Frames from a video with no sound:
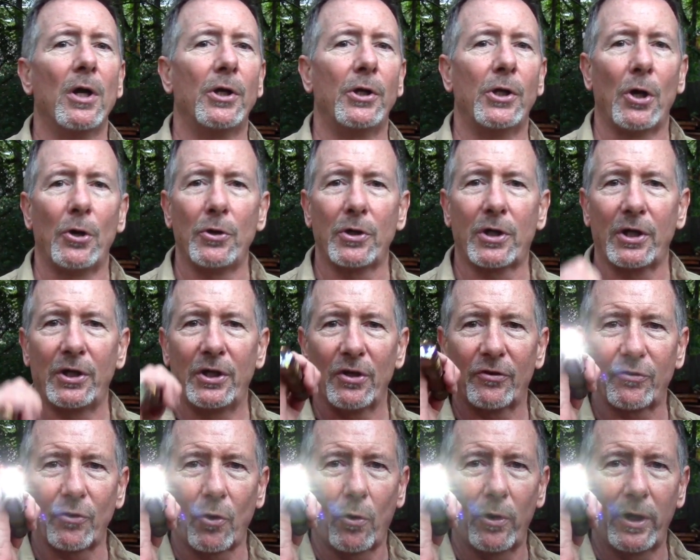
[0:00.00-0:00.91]
you know, you can
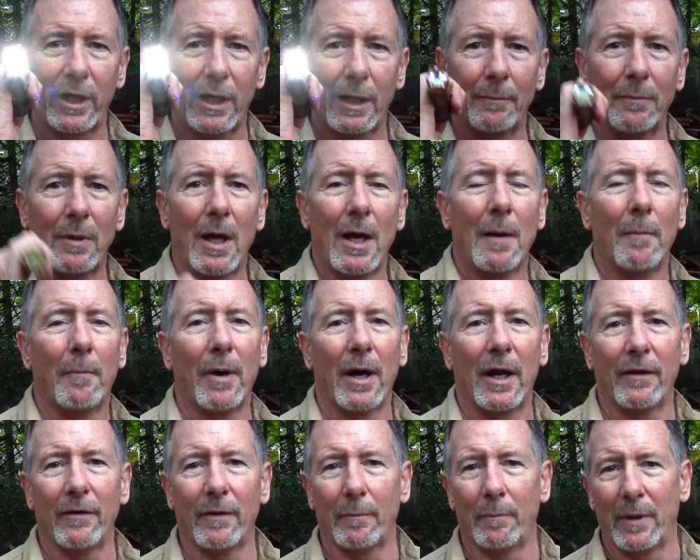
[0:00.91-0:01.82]
disorient them.
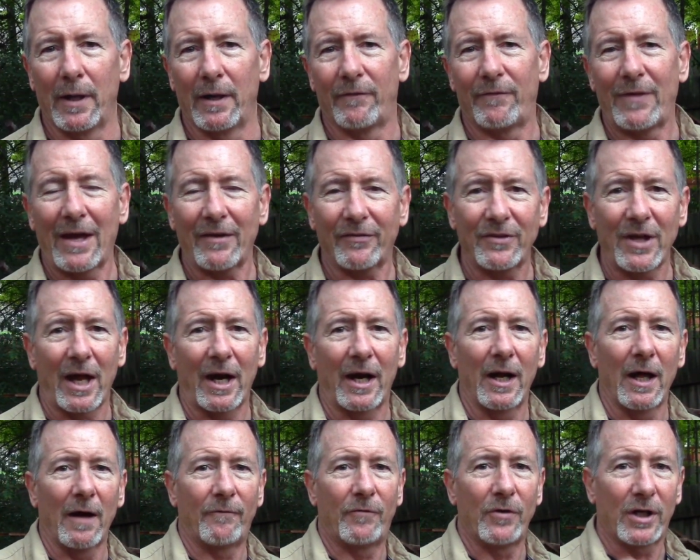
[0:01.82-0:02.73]
But if that's
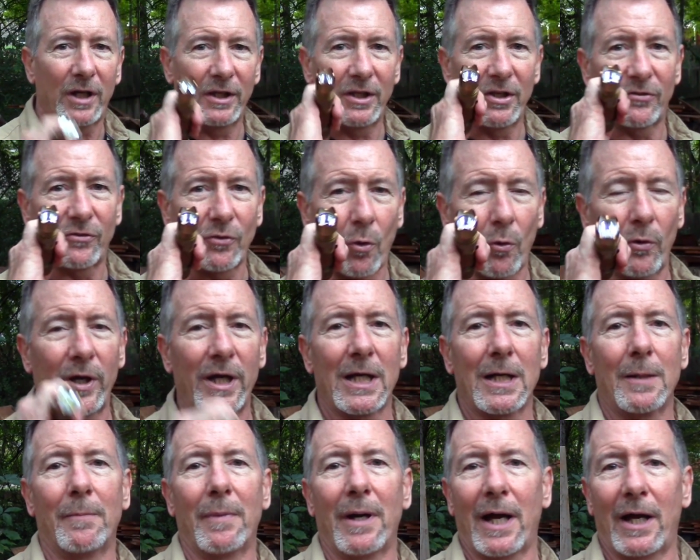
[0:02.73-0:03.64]
not enough, you can
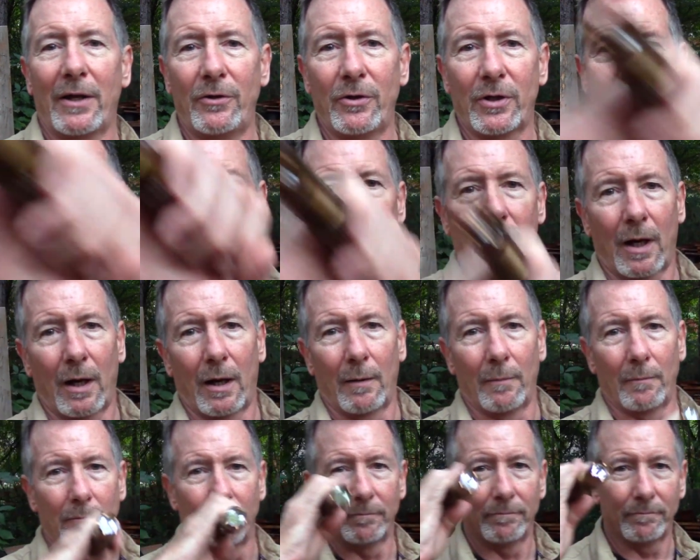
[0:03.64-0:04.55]
disorient them and you can
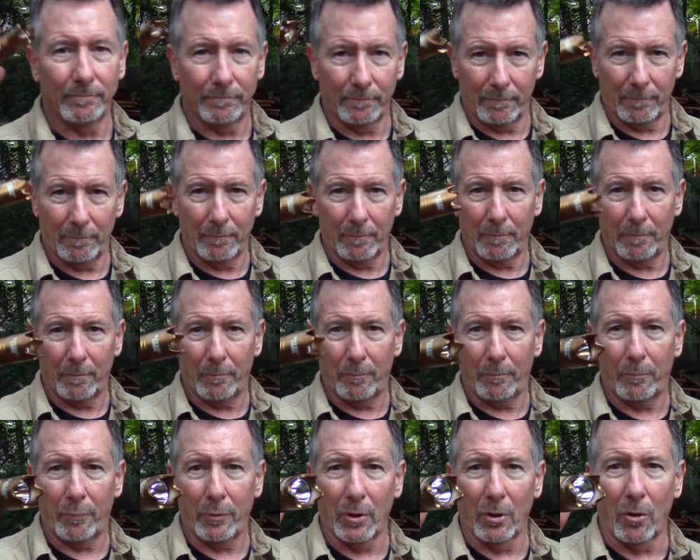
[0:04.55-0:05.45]

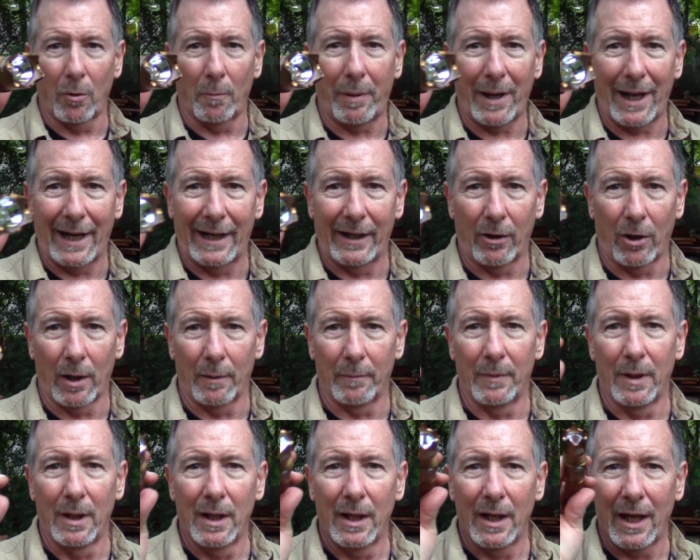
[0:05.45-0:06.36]
put a little paint on
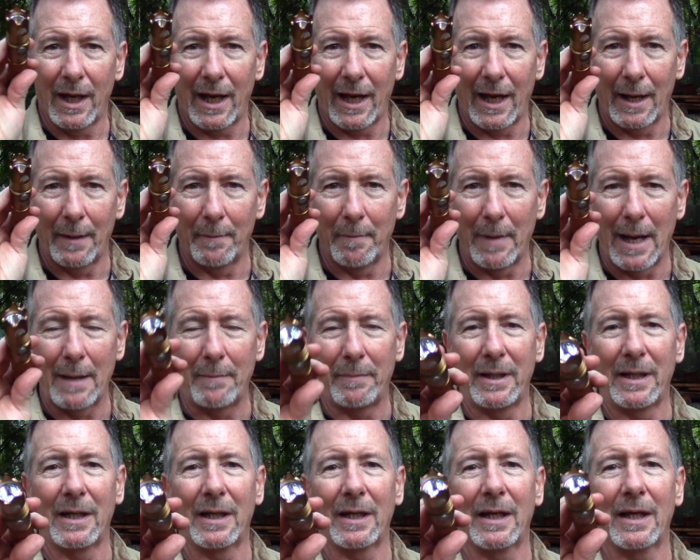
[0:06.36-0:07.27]
them and
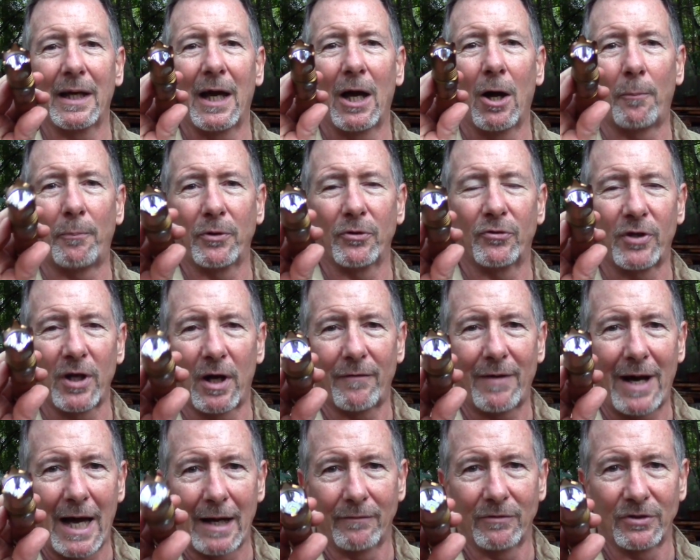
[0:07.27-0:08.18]
maybe help
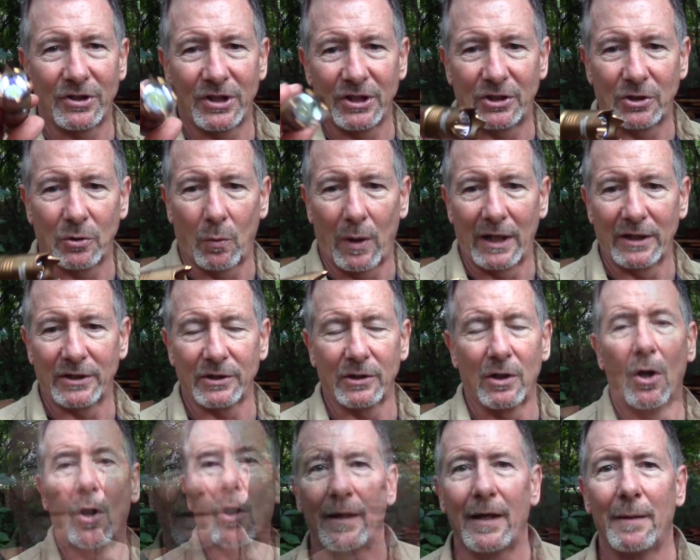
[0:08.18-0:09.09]
yourself out of a
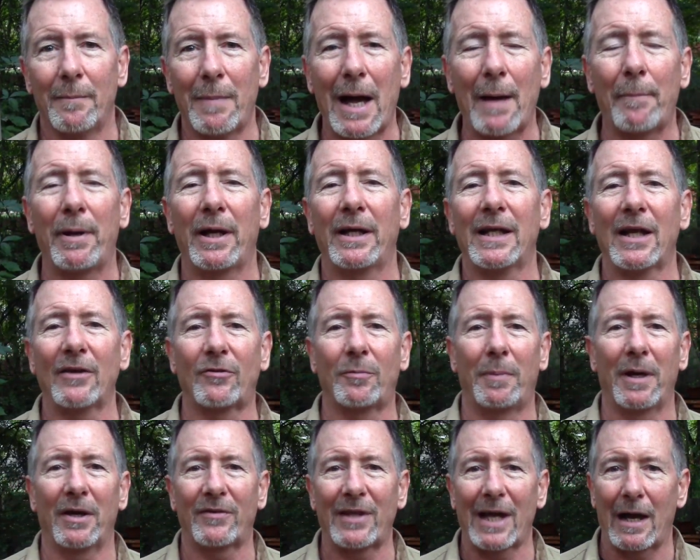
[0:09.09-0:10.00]
situation. In my opinion,
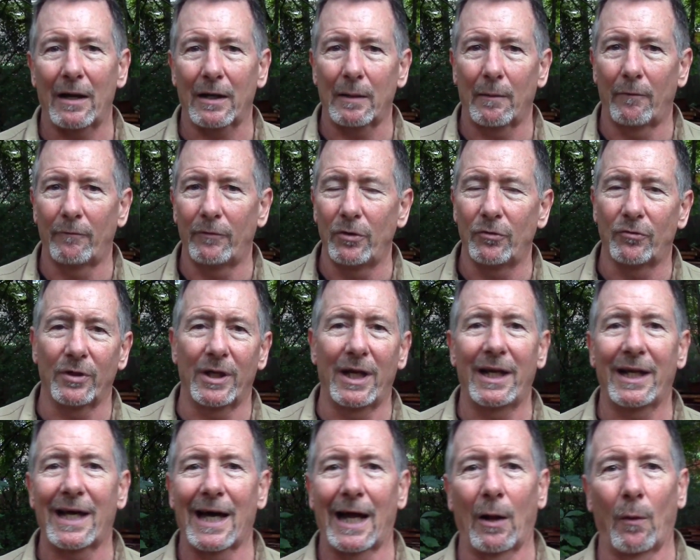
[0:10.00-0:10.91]
that's the best outcome of using
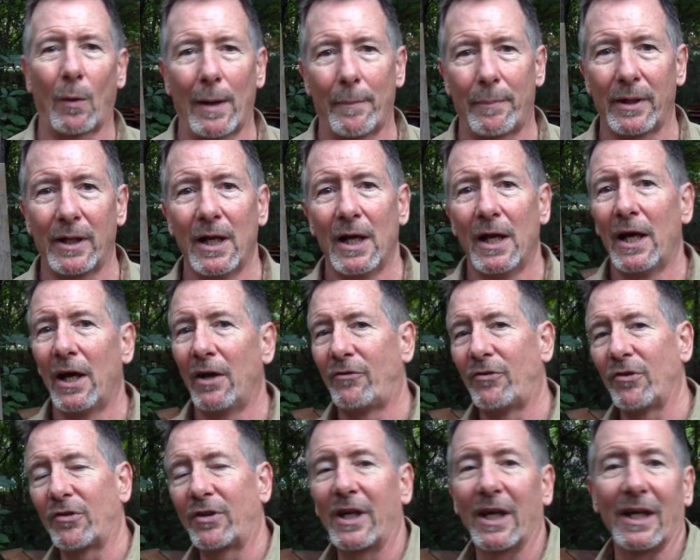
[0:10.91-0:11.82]
any kind of weapon.
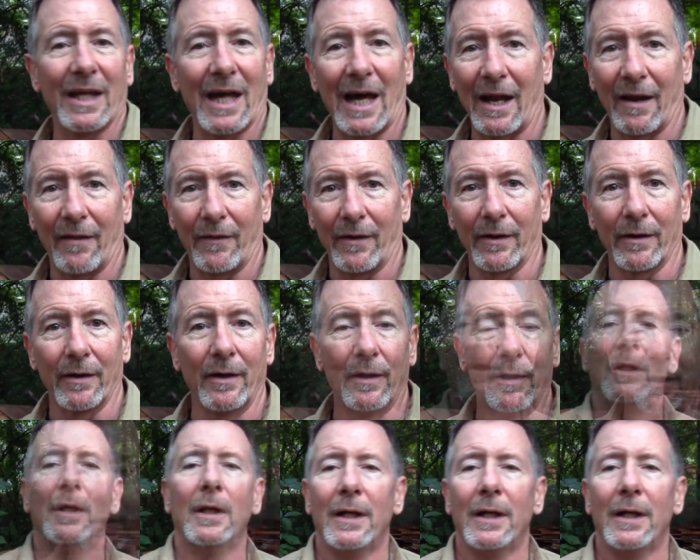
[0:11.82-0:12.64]
It's just getting out of there.